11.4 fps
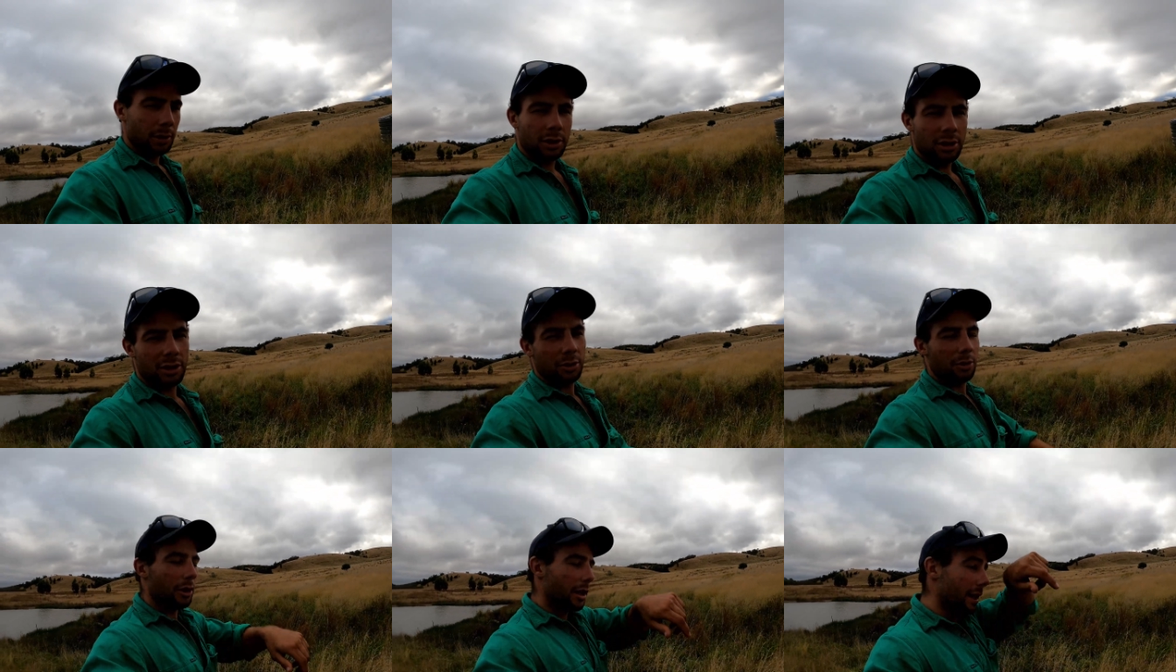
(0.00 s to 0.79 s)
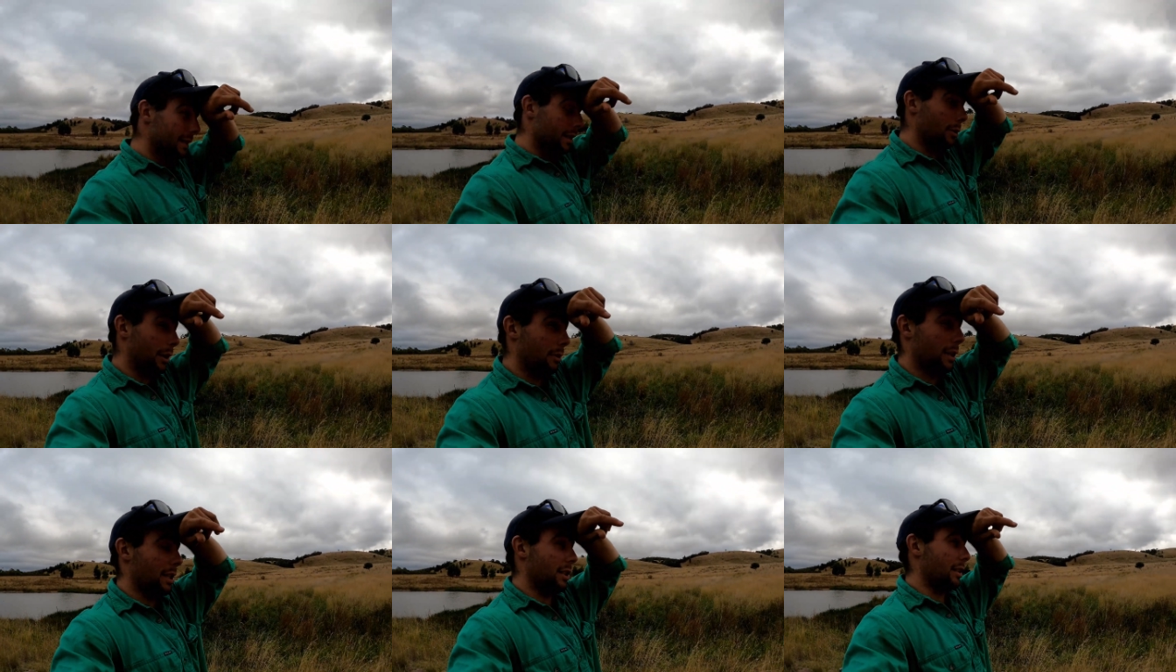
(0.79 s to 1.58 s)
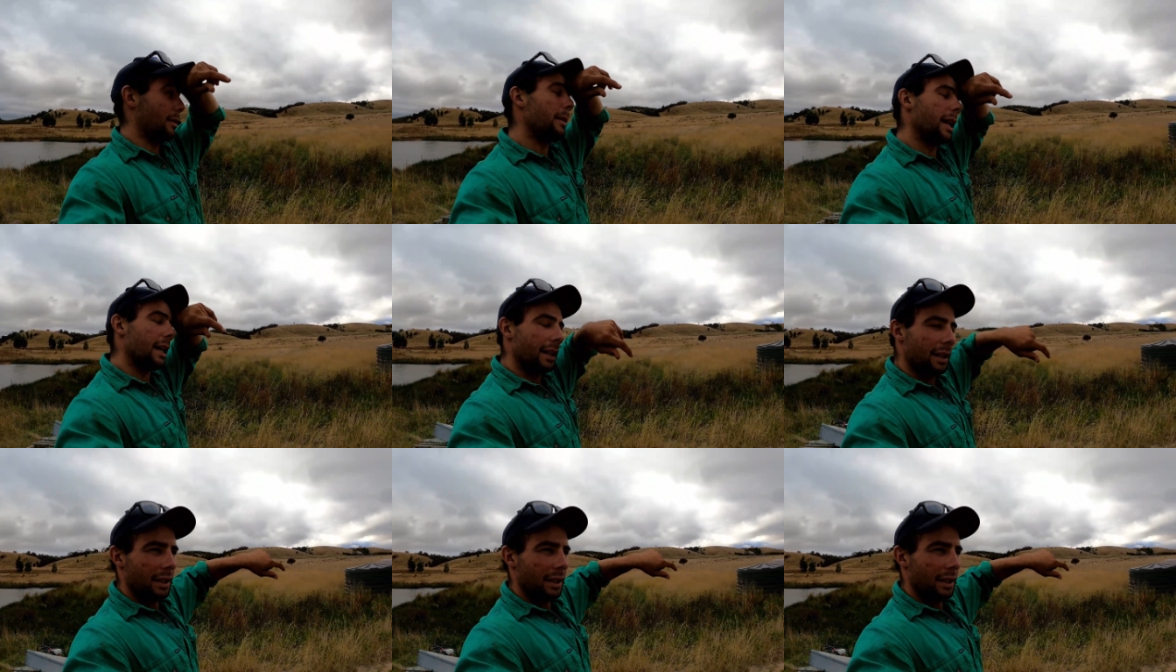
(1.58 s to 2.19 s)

but I just thought I'd ask a quick question about